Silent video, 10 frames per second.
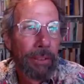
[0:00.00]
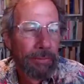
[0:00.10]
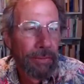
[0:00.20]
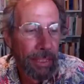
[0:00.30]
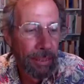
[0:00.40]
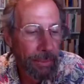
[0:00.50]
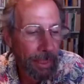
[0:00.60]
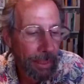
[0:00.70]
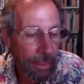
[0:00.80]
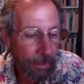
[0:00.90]
find a
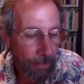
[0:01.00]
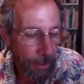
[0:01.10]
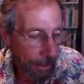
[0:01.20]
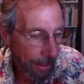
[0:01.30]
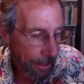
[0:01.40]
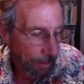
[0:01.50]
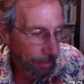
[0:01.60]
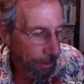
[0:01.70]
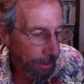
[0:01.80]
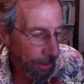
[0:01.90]
way to put that
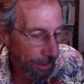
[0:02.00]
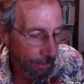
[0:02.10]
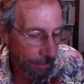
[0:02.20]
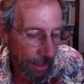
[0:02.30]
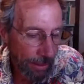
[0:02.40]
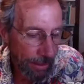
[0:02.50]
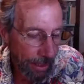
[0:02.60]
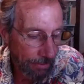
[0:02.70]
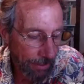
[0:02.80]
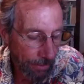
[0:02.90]
experience to rest
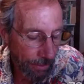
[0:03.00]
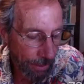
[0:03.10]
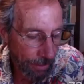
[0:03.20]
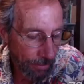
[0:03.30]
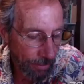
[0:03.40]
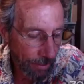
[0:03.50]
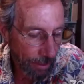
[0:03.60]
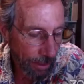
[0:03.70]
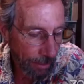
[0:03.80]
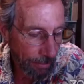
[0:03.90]
after it was over.
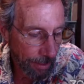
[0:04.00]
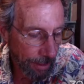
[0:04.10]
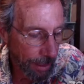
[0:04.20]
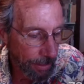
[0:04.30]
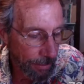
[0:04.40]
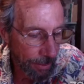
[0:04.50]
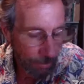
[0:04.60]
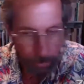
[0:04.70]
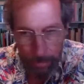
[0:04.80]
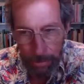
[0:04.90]
And that's what,
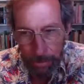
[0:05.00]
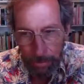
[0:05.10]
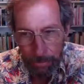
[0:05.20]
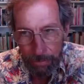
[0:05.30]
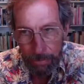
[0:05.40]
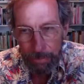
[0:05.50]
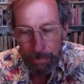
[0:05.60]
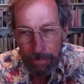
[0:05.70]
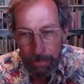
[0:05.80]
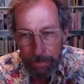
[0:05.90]

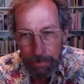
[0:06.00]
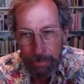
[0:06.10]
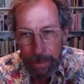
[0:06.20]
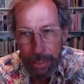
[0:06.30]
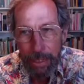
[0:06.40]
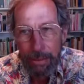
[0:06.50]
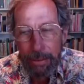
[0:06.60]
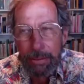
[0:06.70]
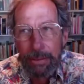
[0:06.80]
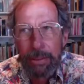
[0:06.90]
began
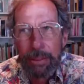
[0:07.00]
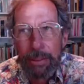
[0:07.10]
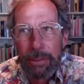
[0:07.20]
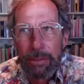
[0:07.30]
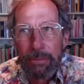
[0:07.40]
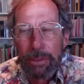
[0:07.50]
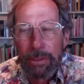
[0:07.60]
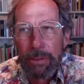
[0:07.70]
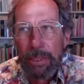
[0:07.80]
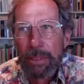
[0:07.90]
this sort of journey
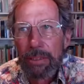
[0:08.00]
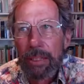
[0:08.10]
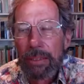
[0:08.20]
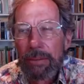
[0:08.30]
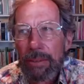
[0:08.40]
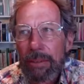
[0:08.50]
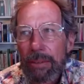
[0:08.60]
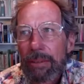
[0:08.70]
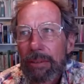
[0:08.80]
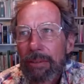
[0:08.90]
into trying
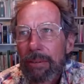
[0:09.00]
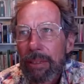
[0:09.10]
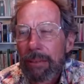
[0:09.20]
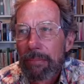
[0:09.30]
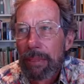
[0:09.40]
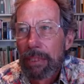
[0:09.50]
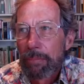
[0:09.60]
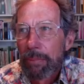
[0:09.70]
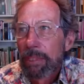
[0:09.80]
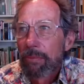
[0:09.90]
to
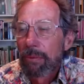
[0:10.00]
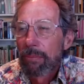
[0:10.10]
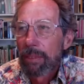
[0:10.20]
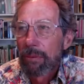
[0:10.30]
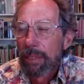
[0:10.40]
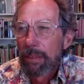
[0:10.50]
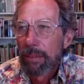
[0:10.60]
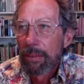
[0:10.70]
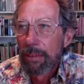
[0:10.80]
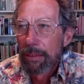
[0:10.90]
express what was going
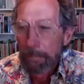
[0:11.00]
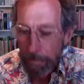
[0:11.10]
on.